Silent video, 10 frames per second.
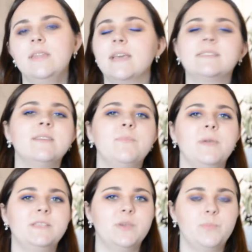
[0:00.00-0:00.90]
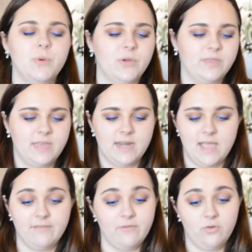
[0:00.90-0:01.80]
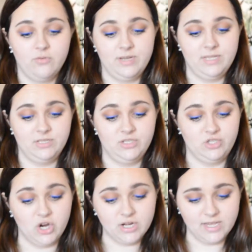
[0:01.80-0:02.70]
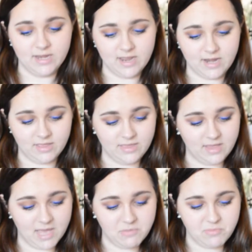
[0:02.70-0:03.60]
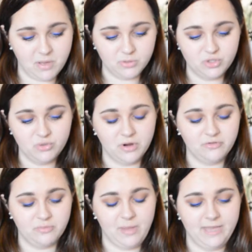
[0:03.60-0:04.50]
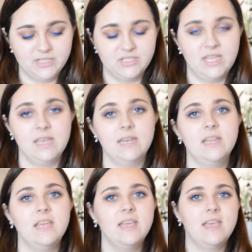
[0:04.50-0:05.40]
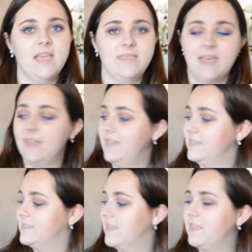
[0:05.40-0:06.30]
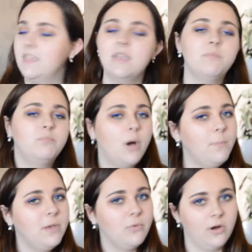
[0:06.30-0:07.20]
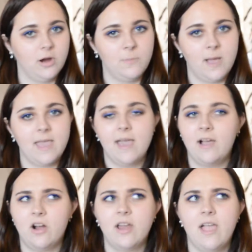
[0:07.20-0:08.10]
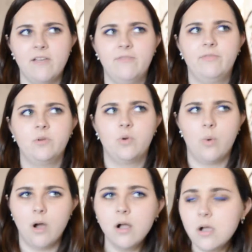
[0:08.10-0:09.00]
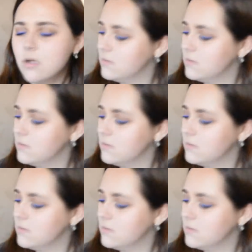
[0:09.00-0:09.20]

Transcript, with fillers: Next up is a book that I've already started and I think I'm about 200 pages in. And that is The Poppy War by R.F. Kuang.